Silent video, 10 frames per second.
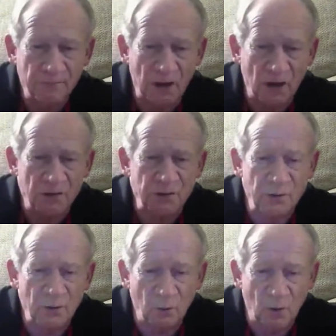goes
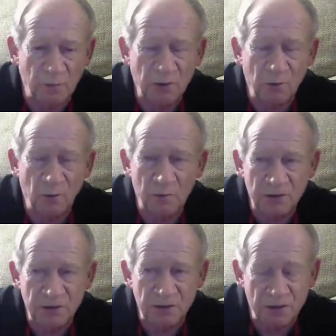to the
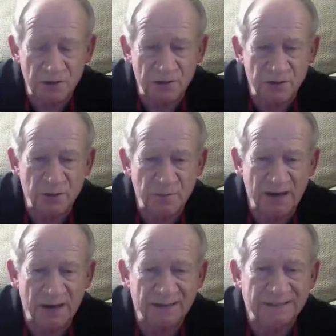woman seduces the
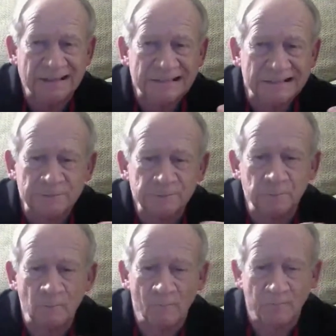man,
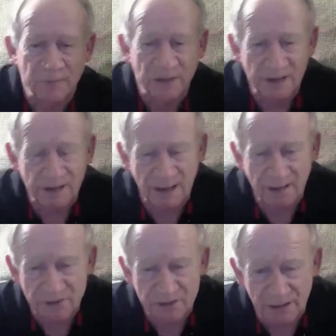they
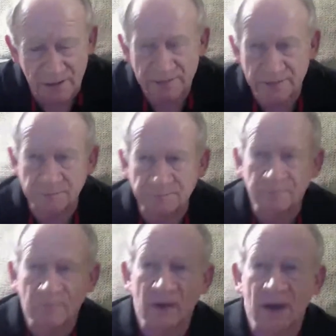have sex.
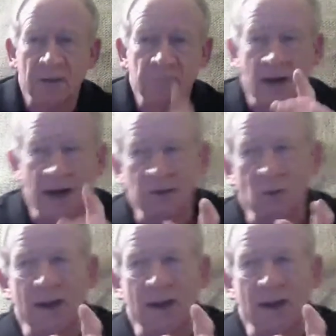And by the